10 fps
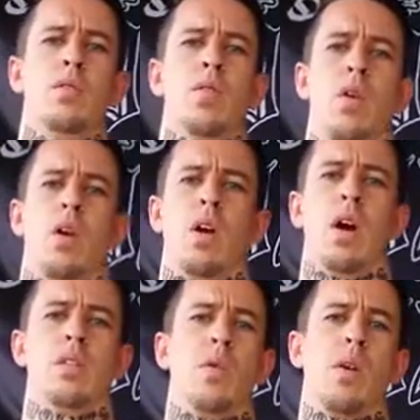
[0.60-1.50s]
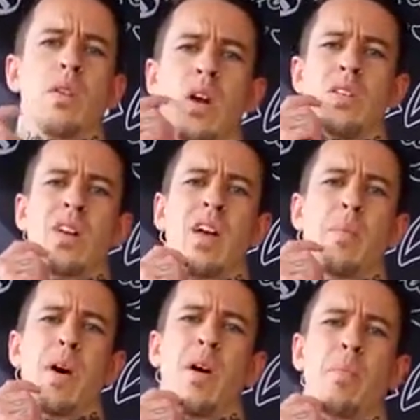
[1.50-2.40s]
What's going on, guys? I want to talk today
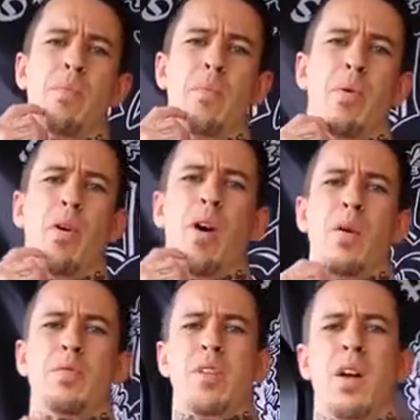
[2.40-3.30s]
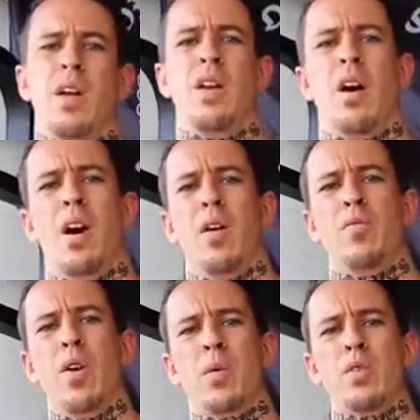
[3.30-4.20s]
about pull-ups and
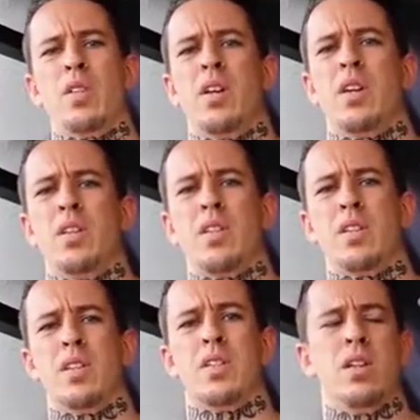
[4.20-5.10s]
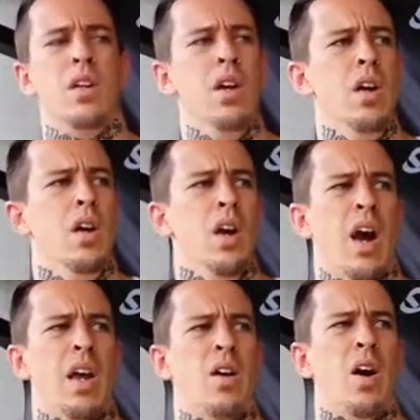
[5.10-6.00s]
frequency and consistency.
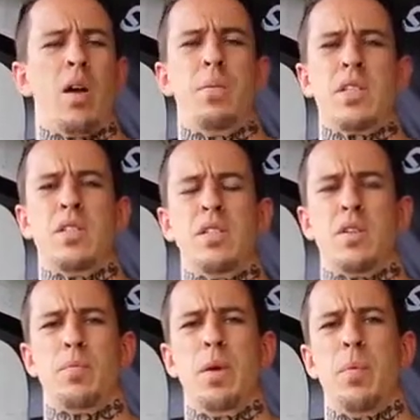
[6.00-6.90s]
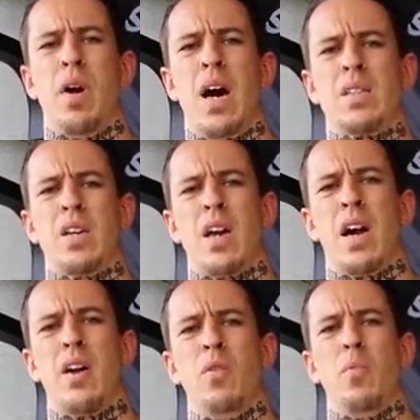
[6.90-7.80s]
I get a lot of messages of people asking
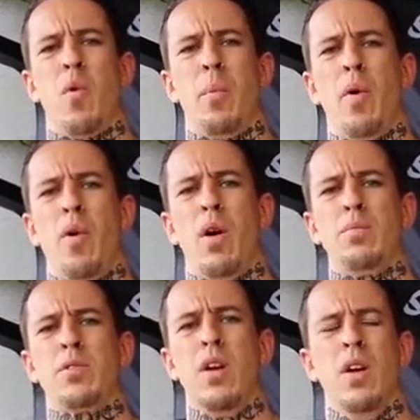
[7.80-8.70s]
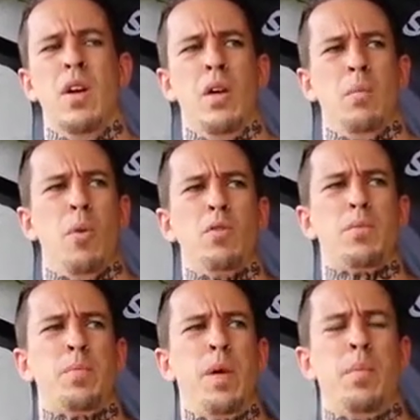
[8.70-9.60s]
how to do more pull-ups.
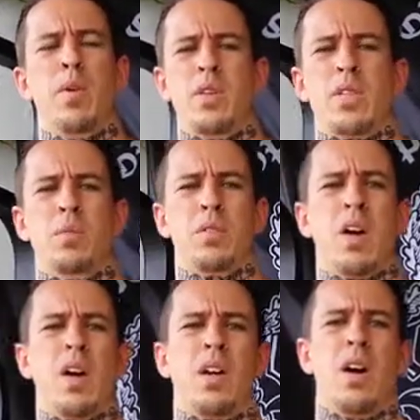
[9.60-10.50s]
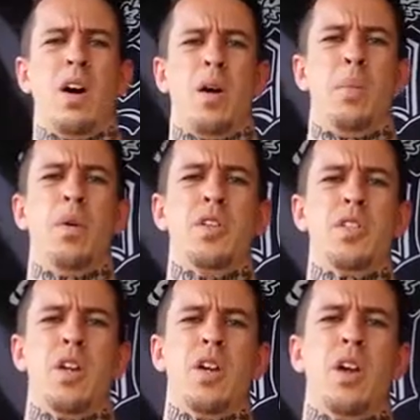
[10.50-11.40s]
Most people, it seems like, are pretty
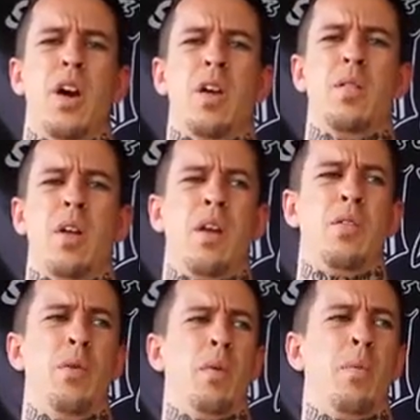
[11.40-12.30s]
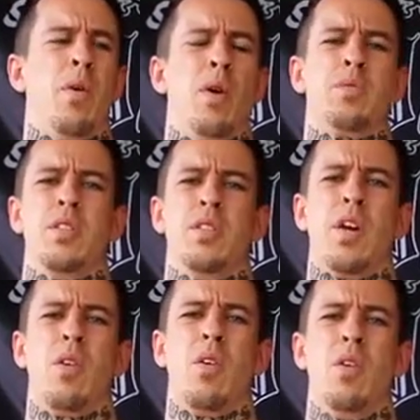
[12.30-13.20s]
shitty at doing pull-ups in
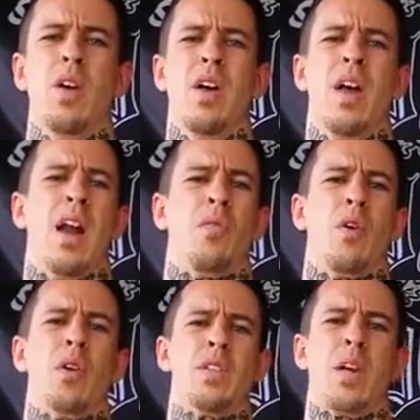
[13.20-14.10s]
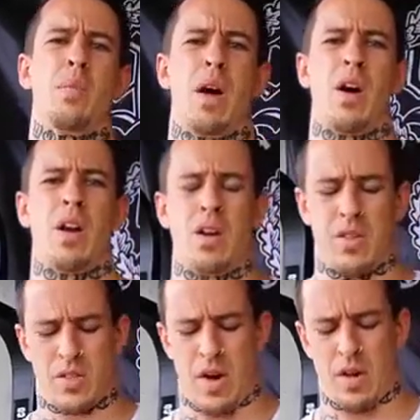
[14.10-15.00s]
general. And I've heard it said by a lot of
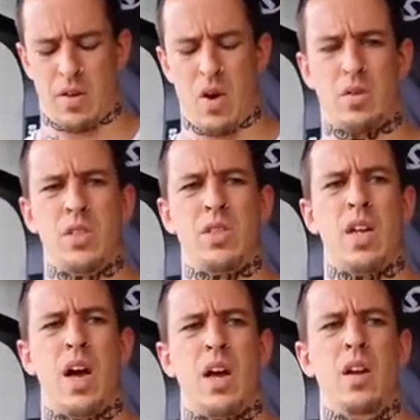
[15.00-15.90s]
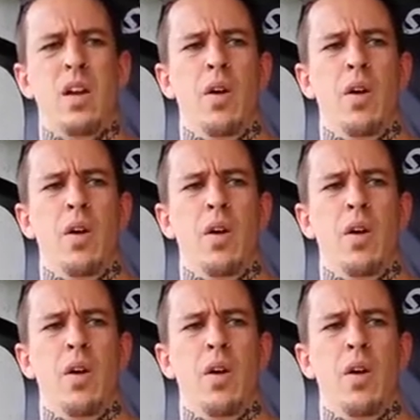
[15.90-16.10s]
good strength coaches that